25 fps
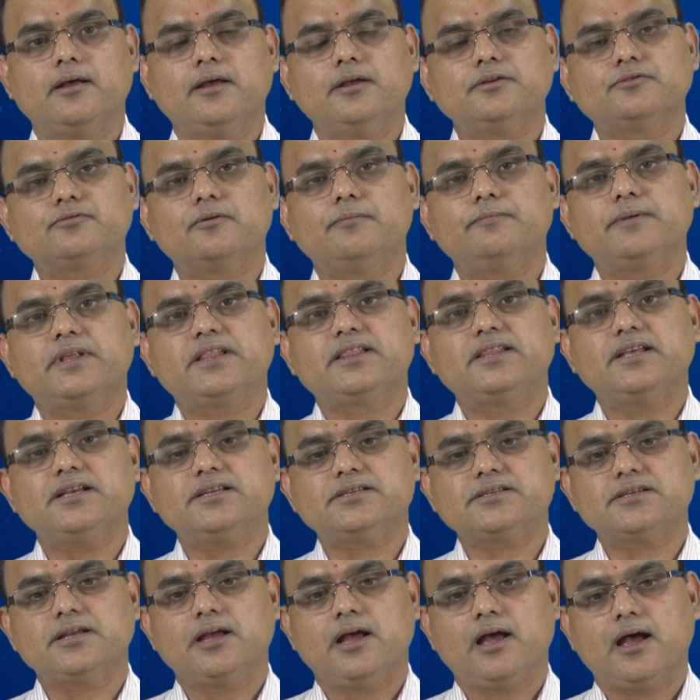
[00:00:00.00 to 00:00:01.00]
So, with
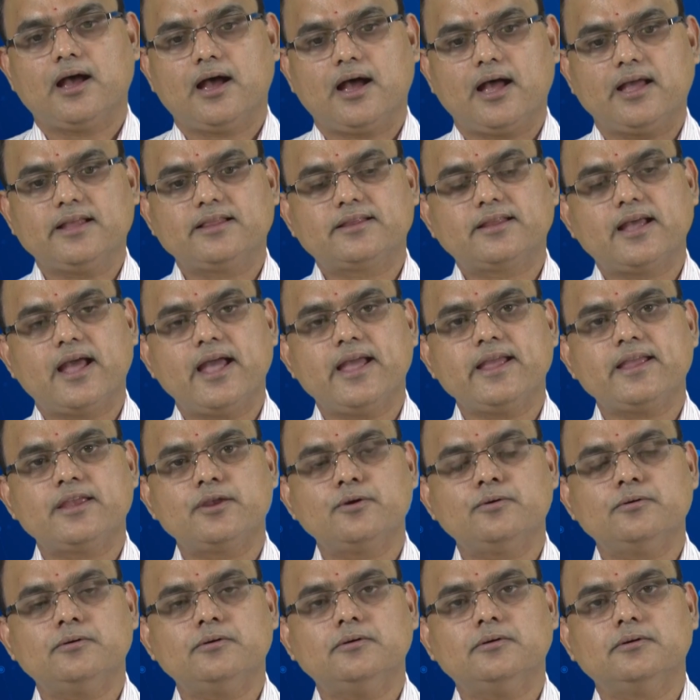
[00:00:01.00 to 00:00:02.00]
this I thank
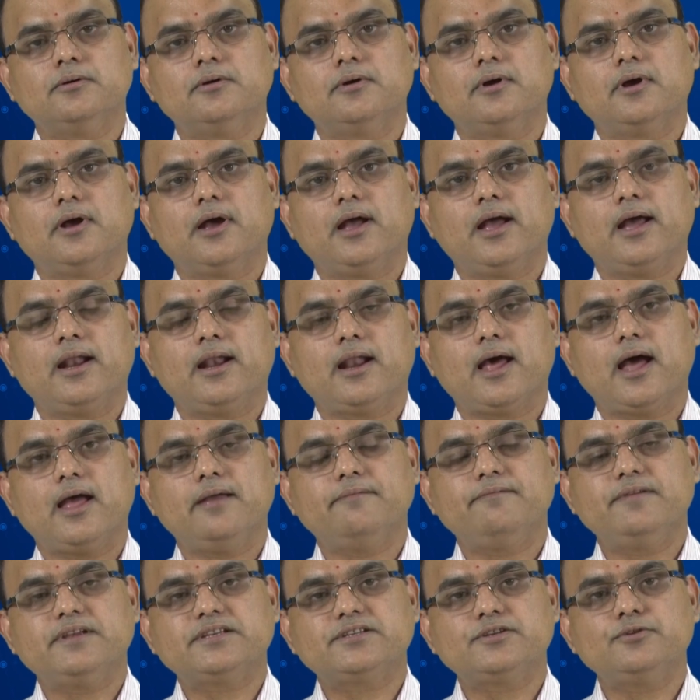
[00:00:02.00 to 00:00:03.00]
you and I
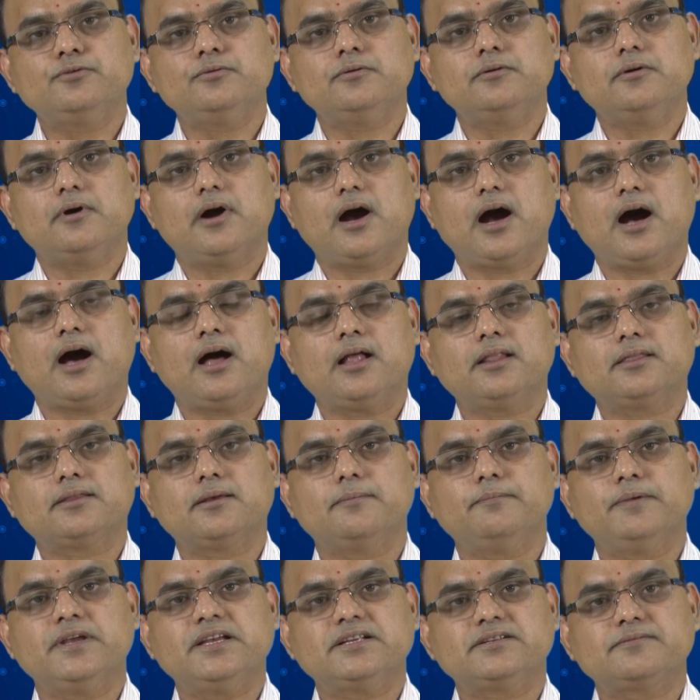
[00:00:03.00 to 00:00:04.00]
wish you all the
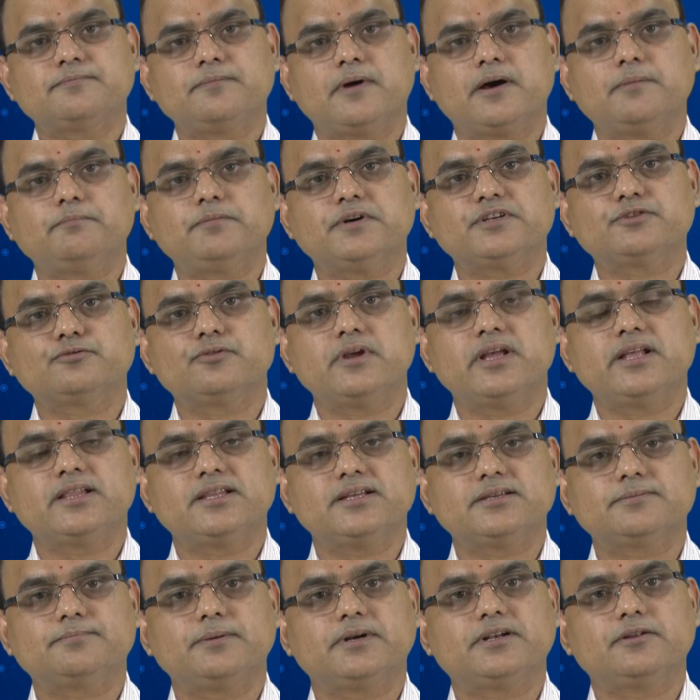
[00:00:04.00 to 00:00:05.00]
best for pursuing
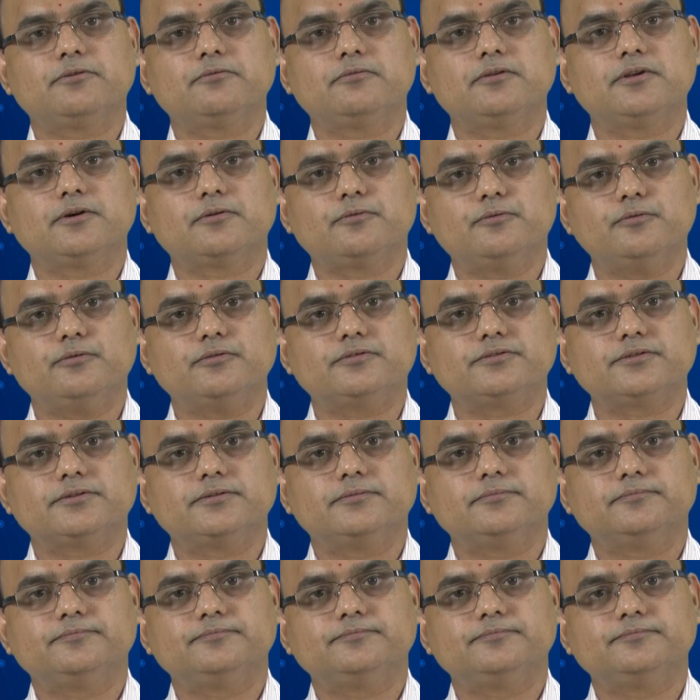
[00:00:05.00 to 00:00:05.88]
this particular course.